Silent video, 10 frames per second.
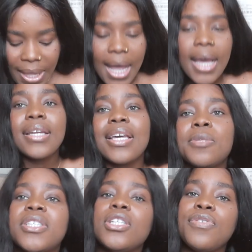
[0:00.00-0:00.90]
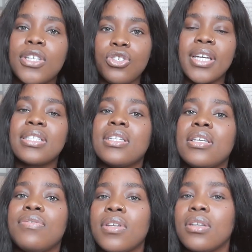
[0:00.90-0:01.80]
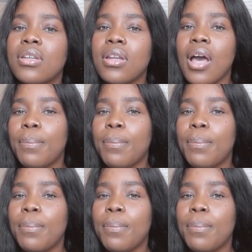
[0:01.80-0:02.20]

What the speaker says: And especially if you're trying to live in